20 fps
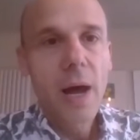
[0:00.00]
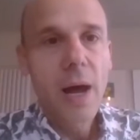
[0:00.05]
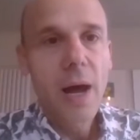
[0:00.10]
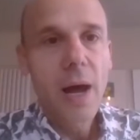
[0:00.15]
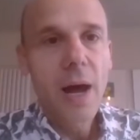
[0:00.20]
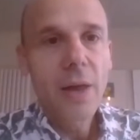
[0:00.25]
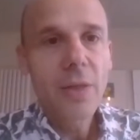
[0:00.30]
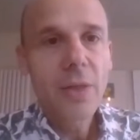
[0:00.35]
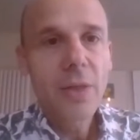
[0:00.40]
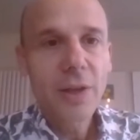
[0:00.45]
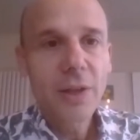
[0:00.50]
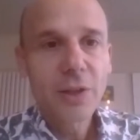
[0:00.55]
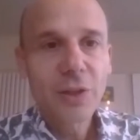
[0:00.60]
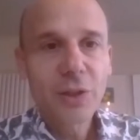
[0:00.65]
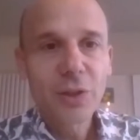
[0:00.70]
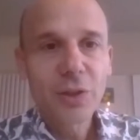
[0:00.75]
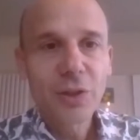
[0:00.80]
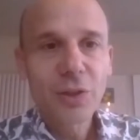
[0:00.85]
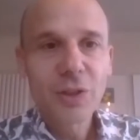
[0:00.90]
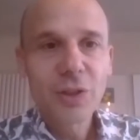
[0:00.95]
Other
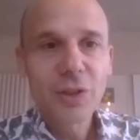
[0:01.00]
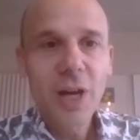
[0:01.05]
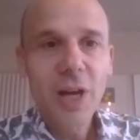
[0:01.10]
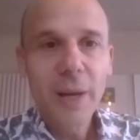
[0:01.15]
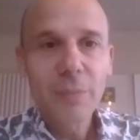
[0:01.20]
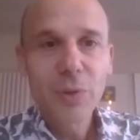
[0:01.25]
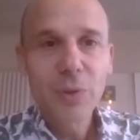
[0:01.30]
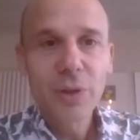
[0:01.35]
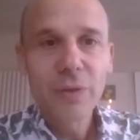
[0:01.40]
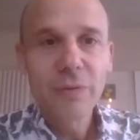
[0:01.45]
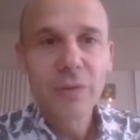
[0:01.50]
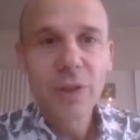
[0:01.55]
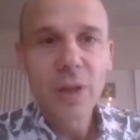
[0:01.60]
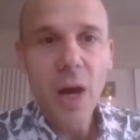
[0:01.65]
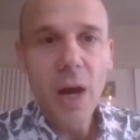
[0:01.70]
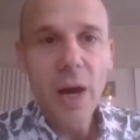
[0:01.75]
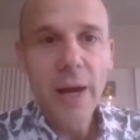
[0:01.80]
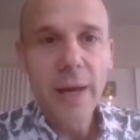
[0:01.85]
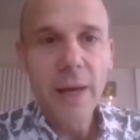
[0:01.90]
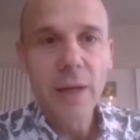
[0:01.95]
types of
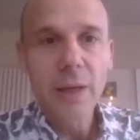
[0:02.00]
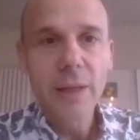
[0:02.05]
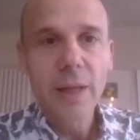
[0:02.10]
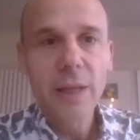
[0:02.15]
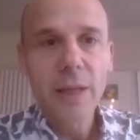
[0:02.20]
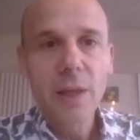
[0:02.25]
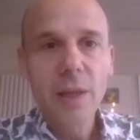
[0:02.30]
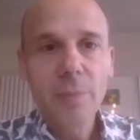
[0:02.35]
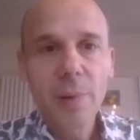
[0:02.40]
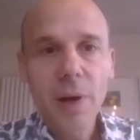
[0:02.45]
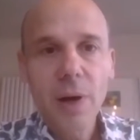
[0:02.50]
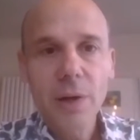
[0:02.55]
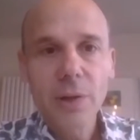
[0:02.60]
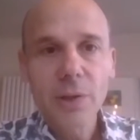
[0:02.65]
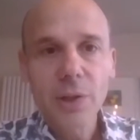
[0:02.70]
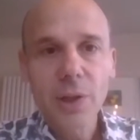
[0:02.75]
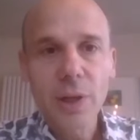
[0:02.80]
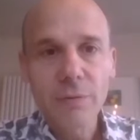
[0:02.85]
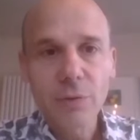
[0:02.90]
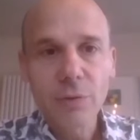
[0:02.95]
diet in the
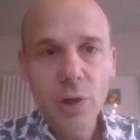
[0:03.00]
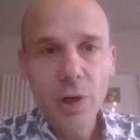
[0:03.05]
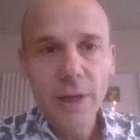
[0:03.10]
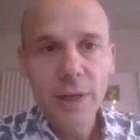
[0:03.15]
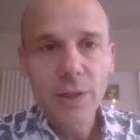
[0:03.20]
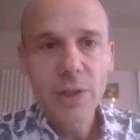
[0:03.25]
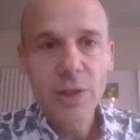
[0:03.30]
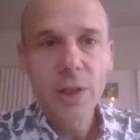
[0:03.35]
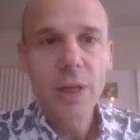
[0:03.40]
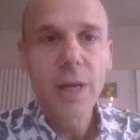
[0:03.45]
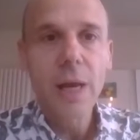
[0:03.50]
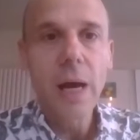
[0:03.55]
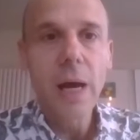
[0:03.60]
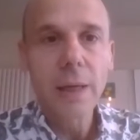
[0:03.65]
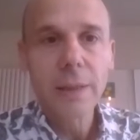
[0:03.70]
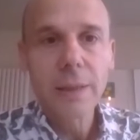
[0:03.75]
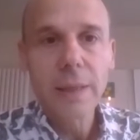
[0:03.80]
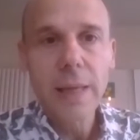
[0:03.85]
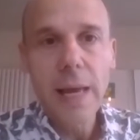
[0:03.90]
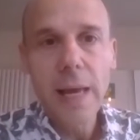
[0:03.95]
past, I've tried to
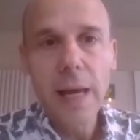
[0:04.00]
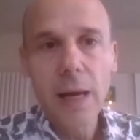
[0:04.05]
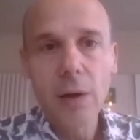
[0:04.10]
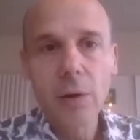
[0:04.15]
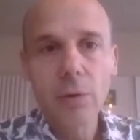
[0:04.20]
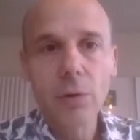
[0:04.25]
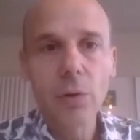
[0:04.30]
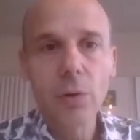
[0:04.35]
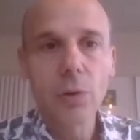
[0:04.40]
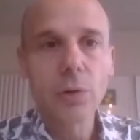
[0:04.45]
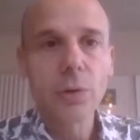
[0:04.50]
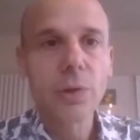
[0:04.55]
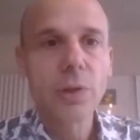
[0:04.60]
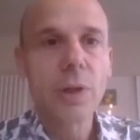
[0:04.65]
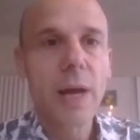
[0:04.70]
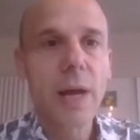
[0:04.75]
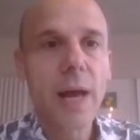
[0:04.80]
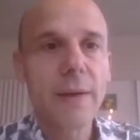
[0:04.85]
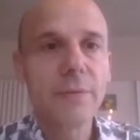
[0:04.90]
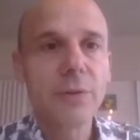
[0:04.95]
cut down or
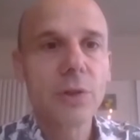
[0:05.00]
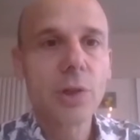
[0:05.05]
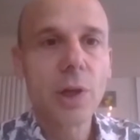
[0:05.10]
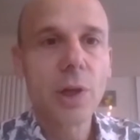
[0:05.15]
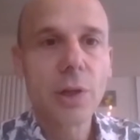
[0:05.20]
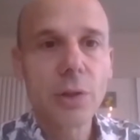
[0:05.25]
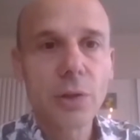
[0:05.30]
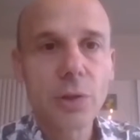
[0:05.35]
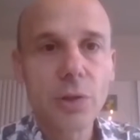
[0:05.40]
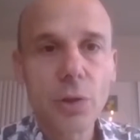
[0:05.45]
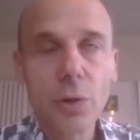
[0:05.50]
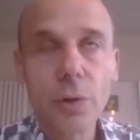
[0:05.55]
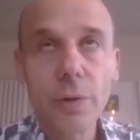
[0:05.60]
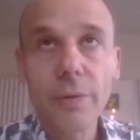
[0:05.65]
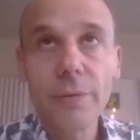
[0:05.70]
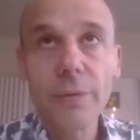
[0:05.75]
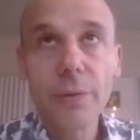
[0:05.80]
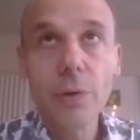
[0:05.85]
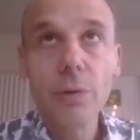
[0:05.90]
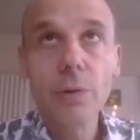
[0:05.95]
to have certain sort
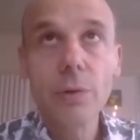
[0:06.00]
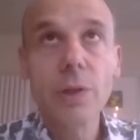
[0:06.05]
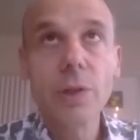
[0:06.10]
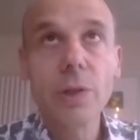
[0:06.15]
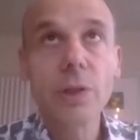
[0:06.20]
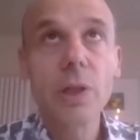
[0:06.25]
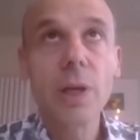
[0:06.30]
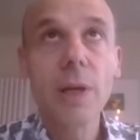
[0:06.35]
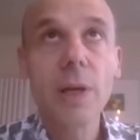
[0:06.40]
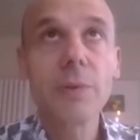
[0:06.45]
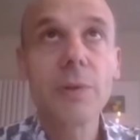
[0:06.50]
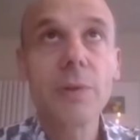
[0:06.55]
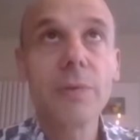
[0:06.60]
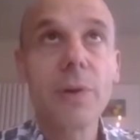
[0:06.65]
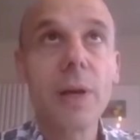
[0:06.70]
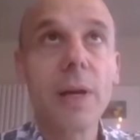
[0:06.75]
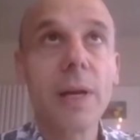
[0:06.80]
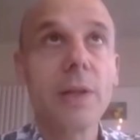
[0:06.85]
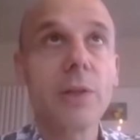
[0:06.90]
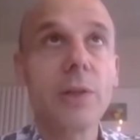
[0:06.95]
of foods in terms
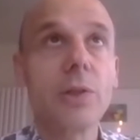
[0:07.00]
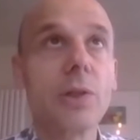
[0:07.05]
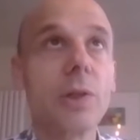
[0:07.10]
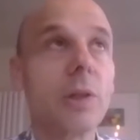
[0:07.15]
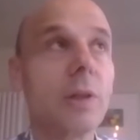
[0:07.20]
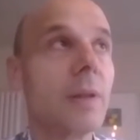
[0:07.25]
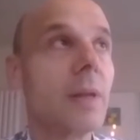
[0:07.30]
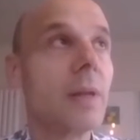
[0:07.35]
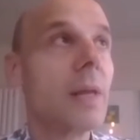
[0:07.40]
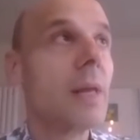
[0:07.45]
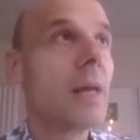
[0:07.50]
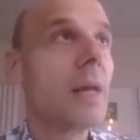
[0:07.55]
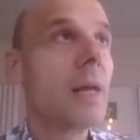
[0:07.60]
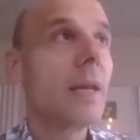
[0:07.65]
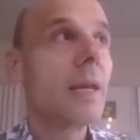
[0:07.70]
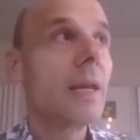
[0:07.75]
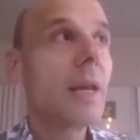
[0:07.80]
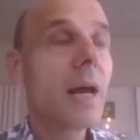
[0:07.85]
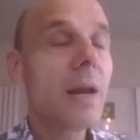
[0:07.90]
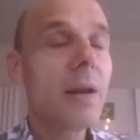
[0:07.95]
of cholesterol.
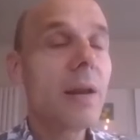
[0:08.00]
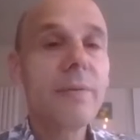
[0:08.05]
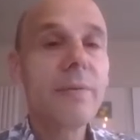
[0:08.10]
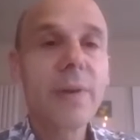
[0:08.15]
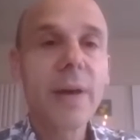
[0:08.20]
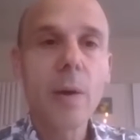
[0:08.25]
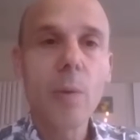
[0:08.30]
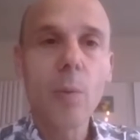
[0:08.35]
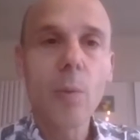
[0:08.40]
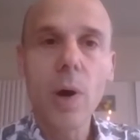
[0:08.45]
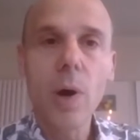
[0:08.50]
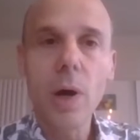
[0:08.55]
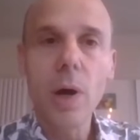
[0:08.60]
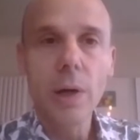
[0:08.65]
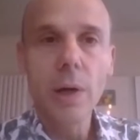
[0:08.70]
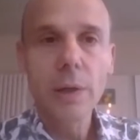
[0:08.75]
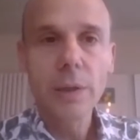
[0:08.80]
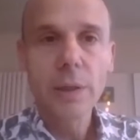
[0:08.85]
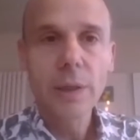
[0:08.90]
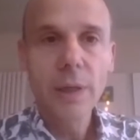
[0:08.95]
None of it
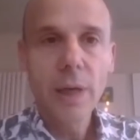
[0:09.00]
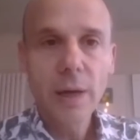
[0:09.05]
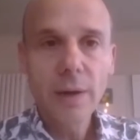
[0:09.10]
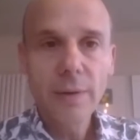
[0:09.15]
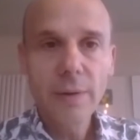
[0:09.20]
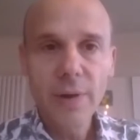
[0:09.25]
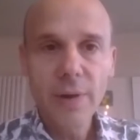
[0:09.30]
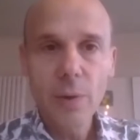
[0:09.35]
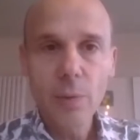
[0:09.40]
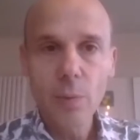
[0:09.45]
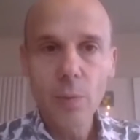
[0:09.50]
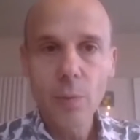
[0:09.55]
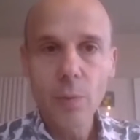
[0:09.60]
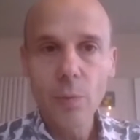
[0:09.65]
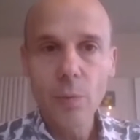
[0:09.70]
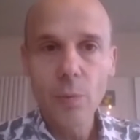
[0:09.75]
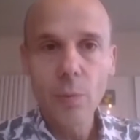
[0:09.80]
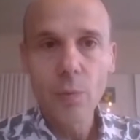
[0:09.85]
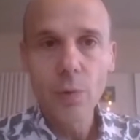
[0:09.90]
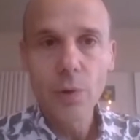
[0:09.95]
worked. None of it
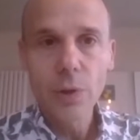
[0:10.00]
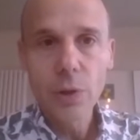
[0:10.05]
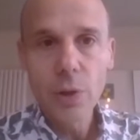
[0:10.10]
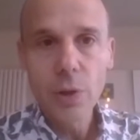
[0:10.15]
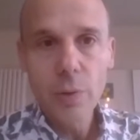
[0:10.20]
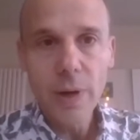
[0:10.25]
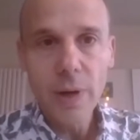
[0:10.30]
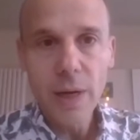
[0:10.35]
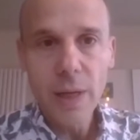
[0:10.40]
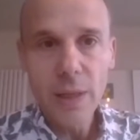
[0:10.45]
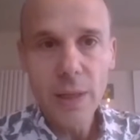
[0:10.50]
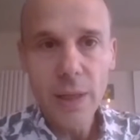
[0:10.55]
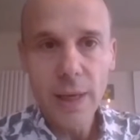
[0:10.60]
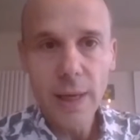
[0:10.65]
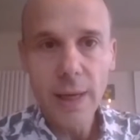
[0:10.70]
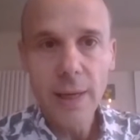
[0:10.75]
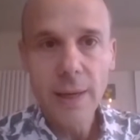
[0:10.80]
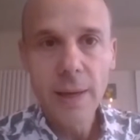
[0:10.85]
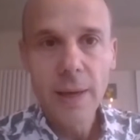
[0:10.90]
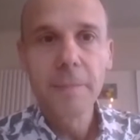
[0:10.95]
would do
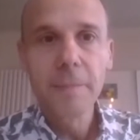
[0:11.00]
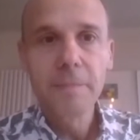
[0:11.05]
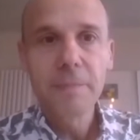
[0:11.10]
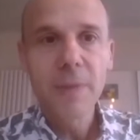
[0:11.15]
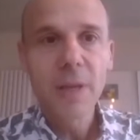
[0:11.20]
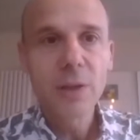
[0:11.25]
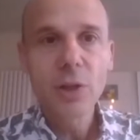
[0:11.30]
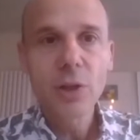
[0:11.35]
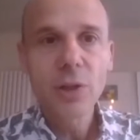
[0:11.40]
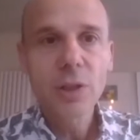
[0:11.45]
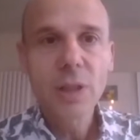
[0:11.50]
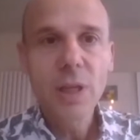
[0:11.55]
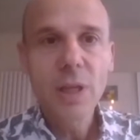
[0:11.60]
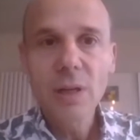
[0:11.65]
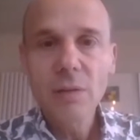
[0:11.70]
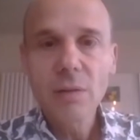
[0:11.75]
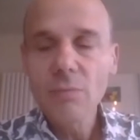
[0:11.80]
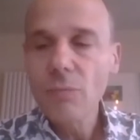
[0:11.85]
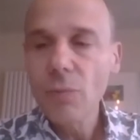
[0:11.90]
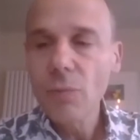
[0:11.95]
anything. It just
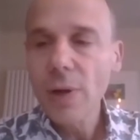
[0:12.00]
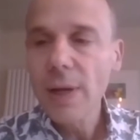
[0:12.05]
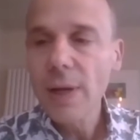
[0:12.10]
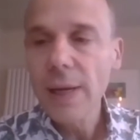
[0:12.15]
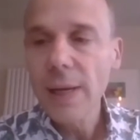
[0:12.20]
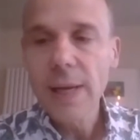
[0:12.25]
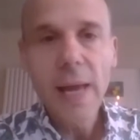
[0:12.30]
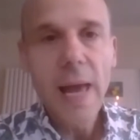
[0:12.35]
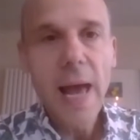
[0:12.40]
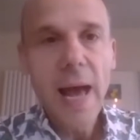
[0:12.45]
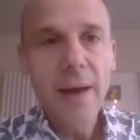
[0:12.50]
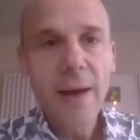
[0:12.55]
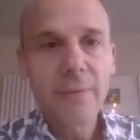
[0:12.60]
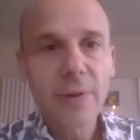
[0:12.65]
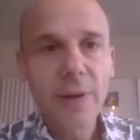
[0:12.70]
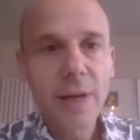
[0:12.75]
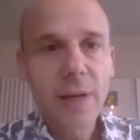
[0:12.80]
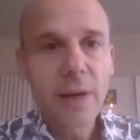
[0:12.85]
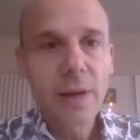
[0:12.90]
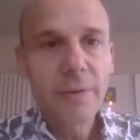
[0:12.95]
didn't really have
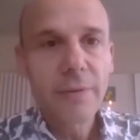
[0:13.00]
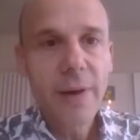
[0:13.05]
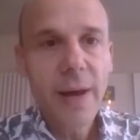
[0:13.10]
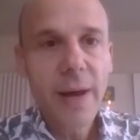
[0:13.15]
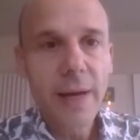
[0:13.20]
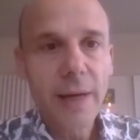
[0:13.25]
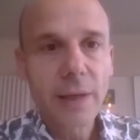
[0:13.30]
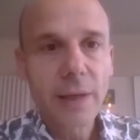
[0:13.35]
any effect.